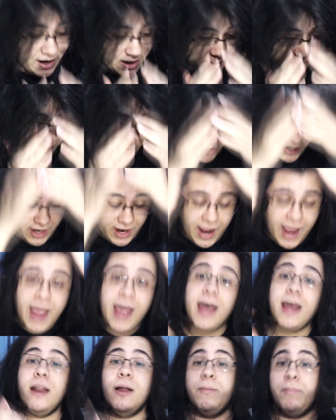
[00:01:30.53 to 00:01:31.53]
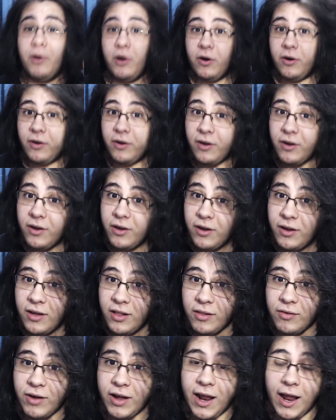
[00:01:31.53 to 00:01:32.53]
But Hannibal!
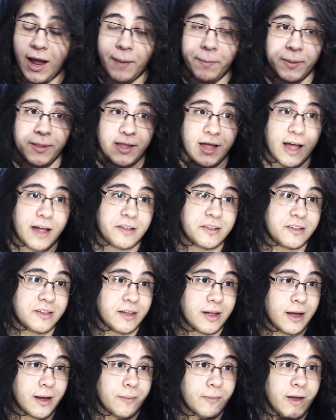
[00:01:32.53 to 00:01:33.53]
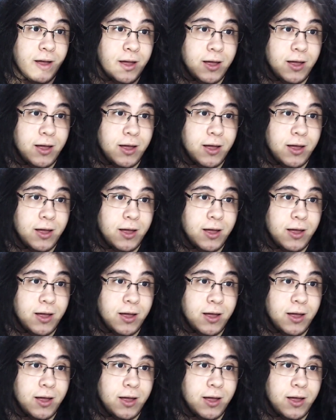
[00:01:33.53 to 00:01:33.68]
What happened last time?